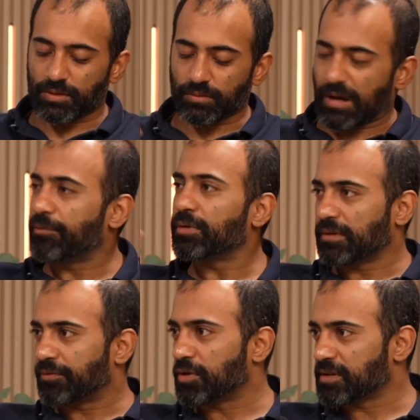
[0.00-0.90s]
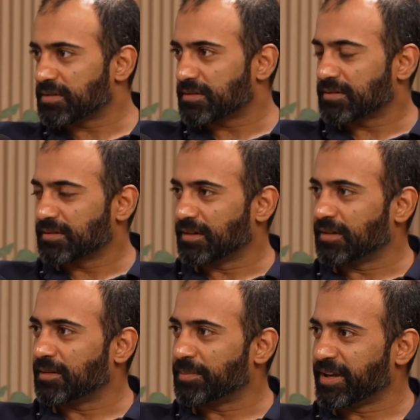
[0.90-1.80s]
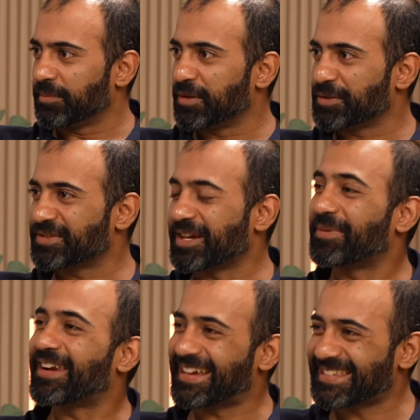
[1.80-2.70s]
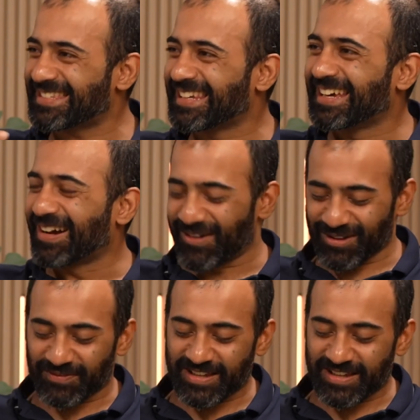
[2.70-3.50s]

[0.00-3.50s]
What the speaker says: So I won't, of course, be able to summarize all of